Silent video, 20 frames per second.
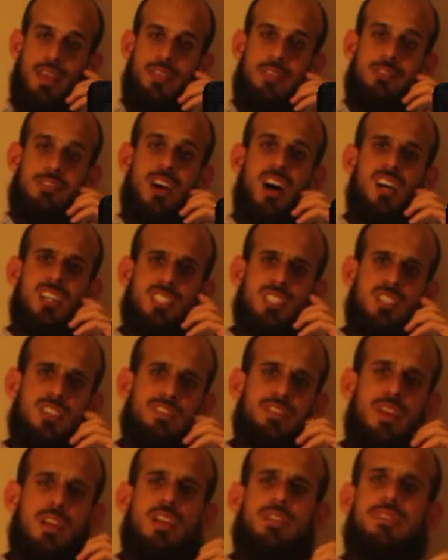There's
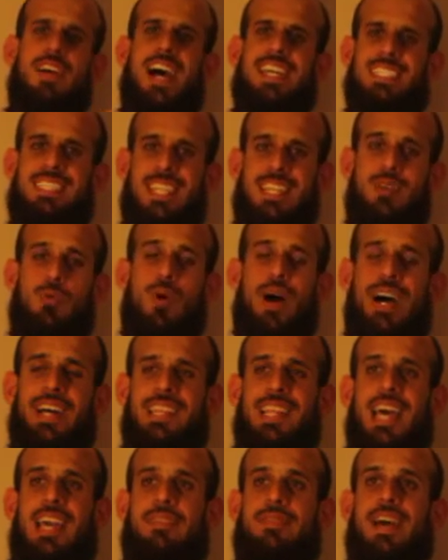also very fascinating
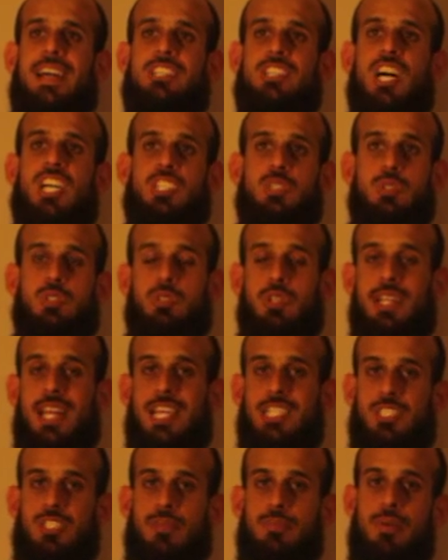wildlife at Joshua Tree
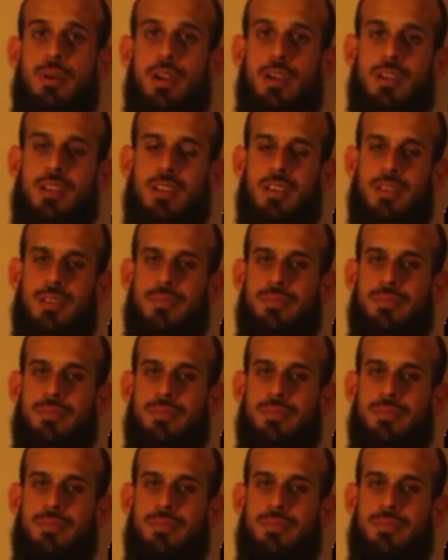National Park,